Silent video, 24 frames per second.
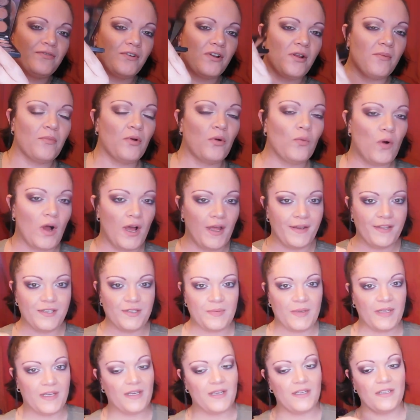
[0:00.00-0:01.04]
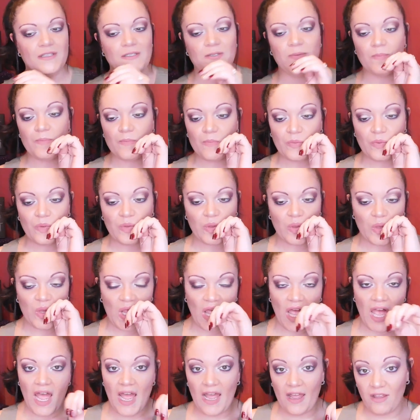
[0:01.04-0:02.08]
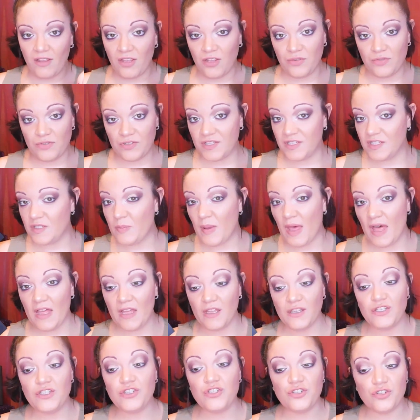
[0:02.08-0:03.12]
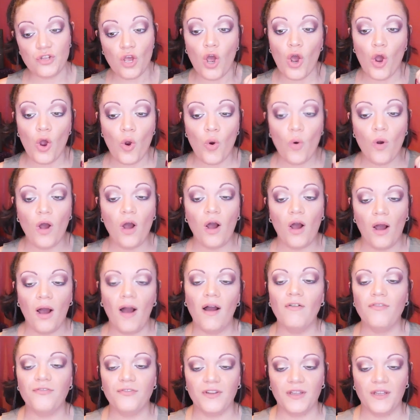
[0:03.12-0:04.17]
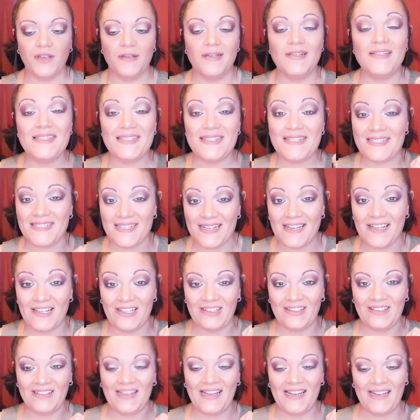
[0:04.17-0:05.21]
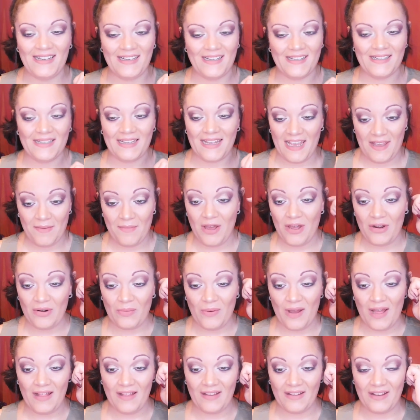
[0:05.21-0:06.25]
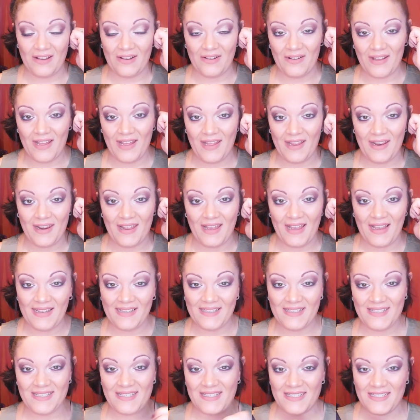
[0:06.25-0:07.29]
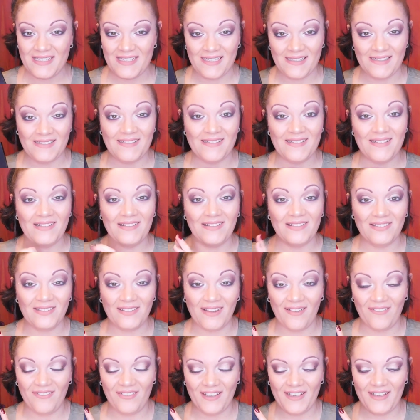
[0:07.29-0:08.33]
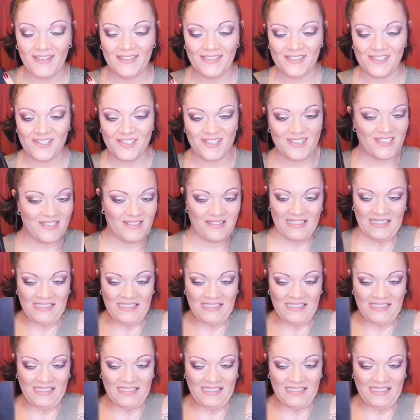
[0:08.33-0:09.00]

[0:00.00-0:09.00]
for number 1 is because I use this palette so often still, and it came out a while ago, and I still love it. Just,